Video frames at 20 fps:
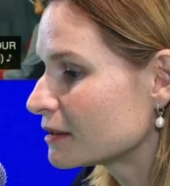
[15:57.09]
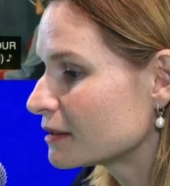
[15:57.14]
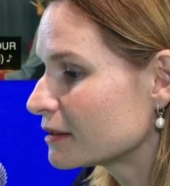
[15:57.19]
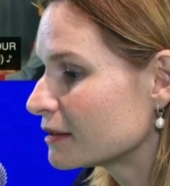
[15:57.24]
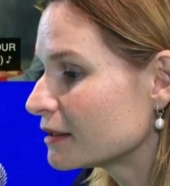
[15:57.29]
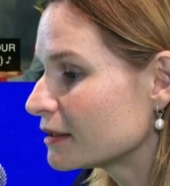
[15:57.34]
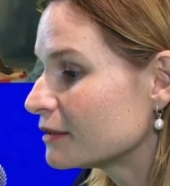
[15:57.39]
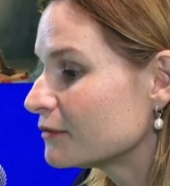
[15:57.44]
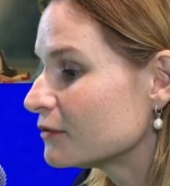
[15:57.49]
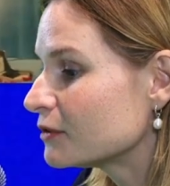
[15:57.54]

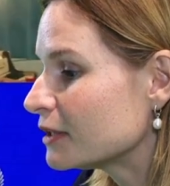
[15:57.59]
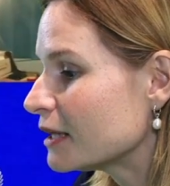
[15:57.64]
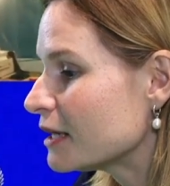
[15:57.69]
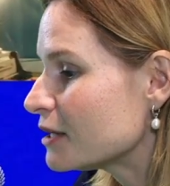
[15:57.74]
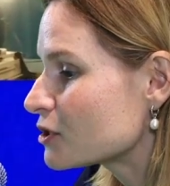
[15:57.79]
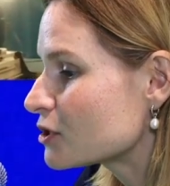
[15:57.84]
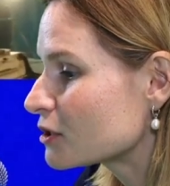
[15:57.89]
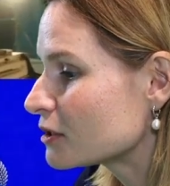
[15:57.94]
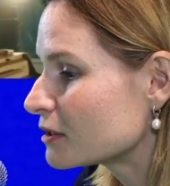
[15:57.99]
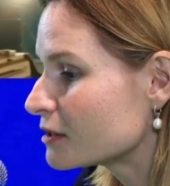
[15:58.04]
the
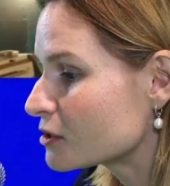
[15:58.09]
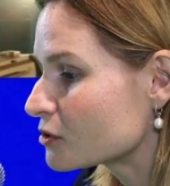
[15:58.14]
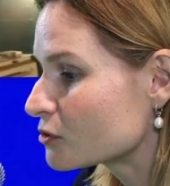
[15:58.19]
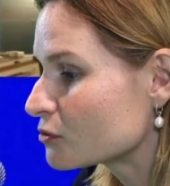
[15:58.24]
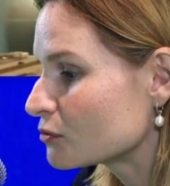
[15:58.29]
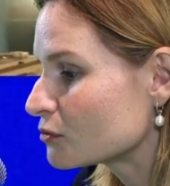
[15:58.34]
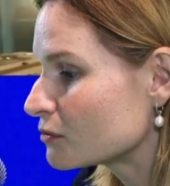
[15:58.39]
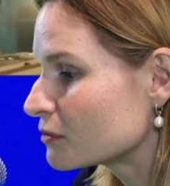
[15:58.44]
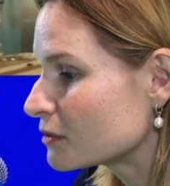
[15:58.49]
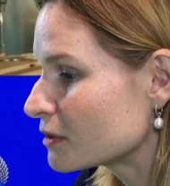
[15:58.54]
invitation is
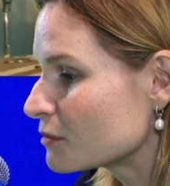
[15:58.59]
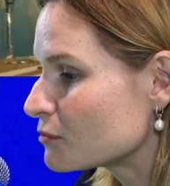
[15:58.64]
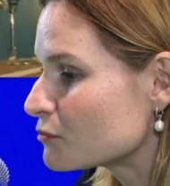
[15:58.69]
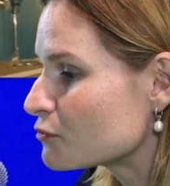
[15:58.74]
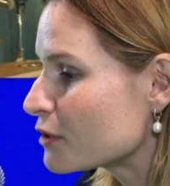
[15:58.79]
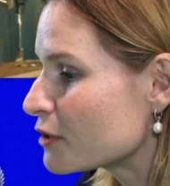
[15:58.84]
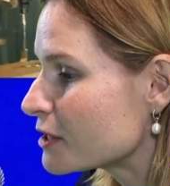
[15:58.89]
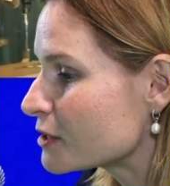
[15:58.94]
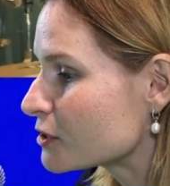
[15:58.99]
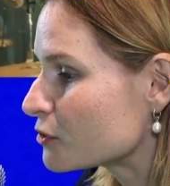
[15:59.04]
to
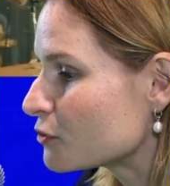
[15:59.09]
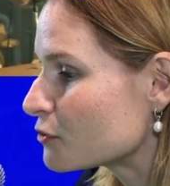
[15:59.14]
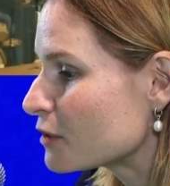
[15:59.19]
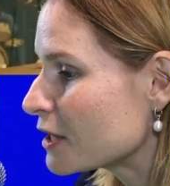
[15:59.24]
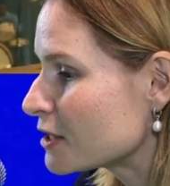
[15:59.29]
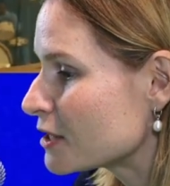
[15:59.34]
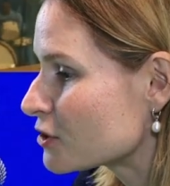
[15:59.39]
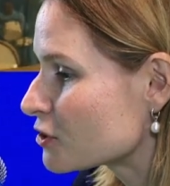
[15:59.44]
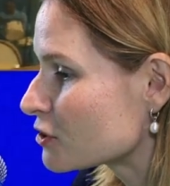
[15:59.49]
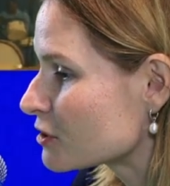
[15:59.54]
embrace your
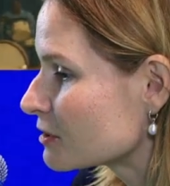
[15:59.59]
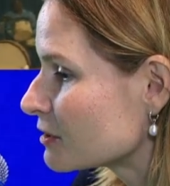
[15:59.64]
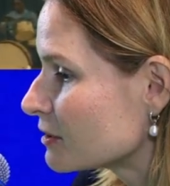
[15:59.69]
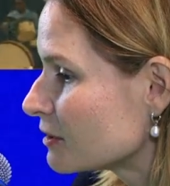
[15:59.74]
age